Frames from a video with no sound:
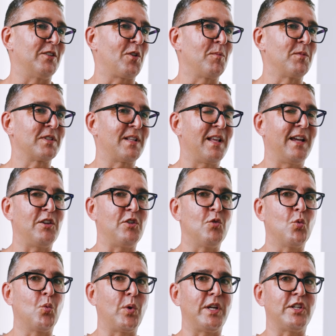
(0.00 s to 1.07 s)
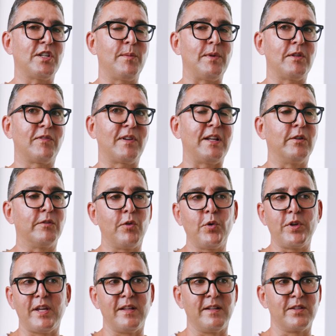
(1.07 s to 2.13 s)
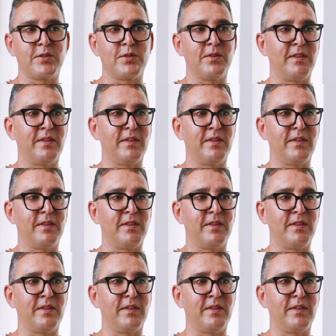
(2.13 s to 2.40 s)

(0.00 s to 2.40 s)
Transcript: It's almost like you wish a bit of clairvoyance